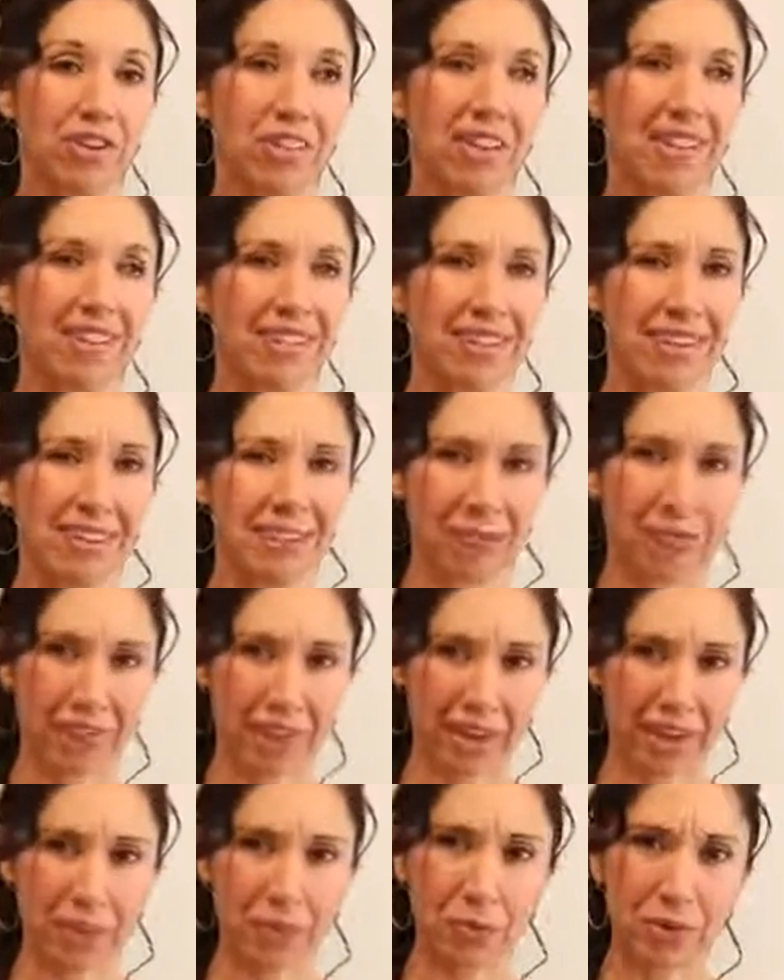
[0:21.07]
Let's
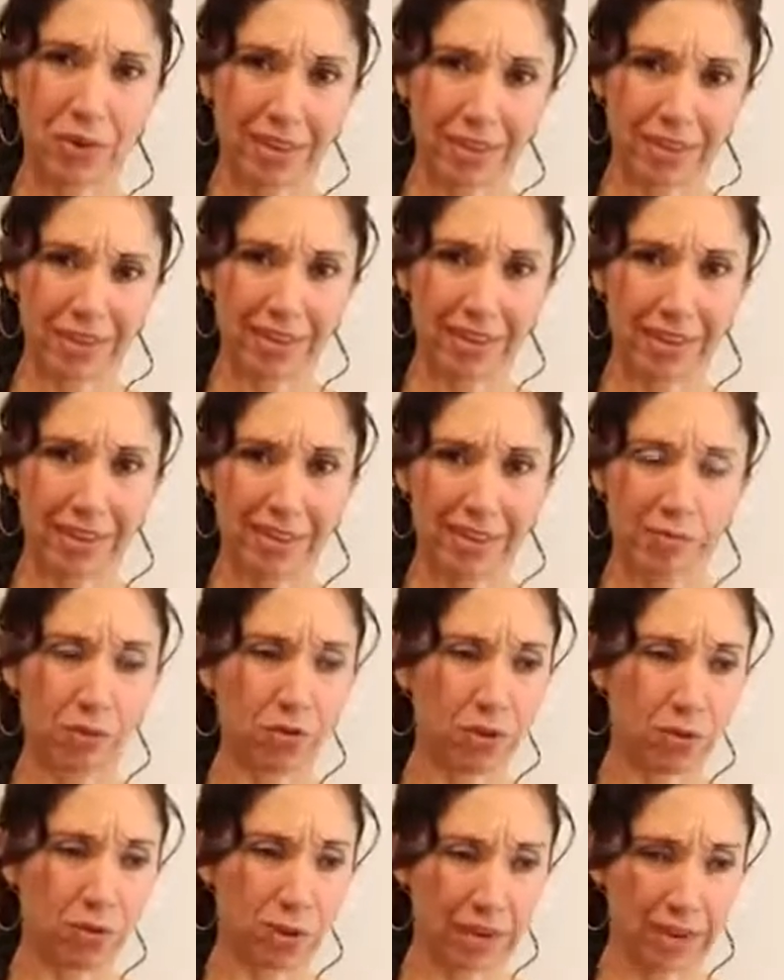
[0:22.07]
define what this is
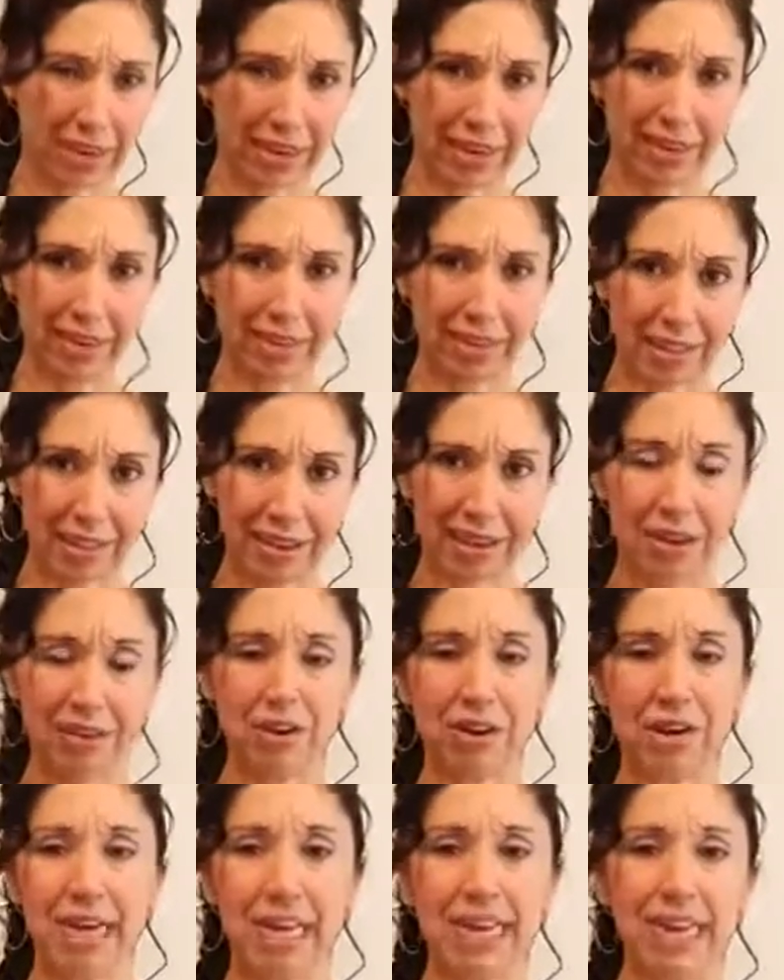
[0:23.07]
before we get into the
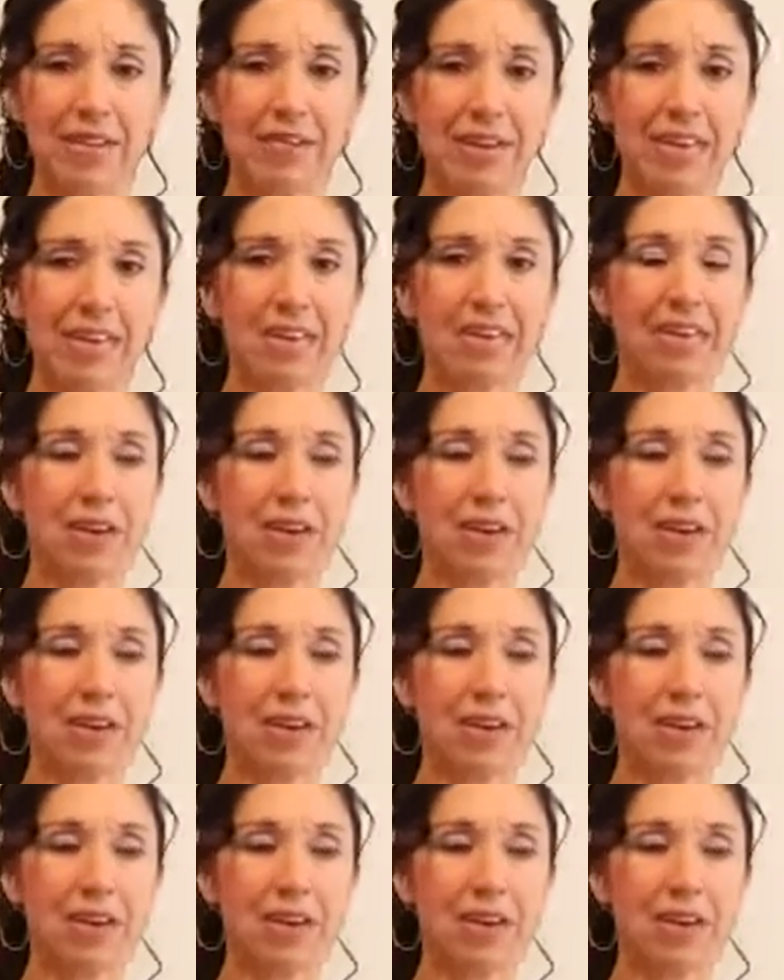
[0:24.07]
nitty-gritty of it